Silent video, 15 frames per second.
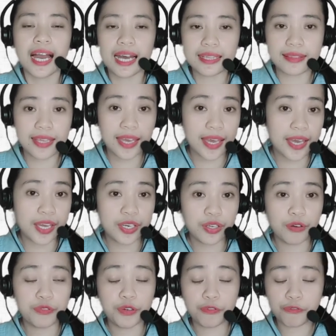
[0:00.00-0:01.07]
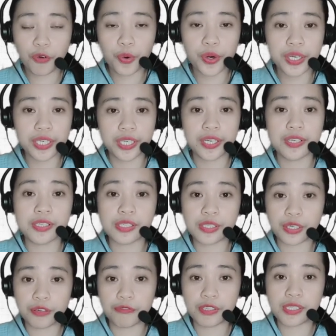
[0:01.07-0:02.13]
at the end of the 4 years
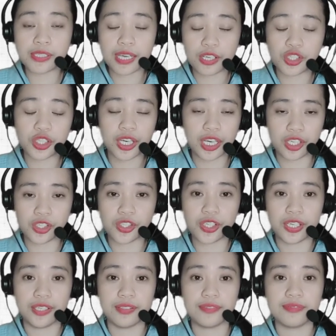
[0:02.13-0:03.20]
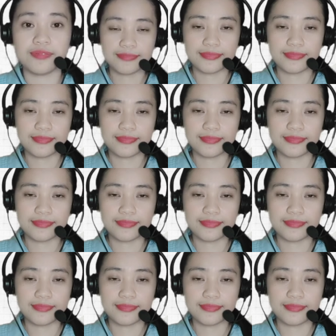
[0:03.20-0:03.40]
service education.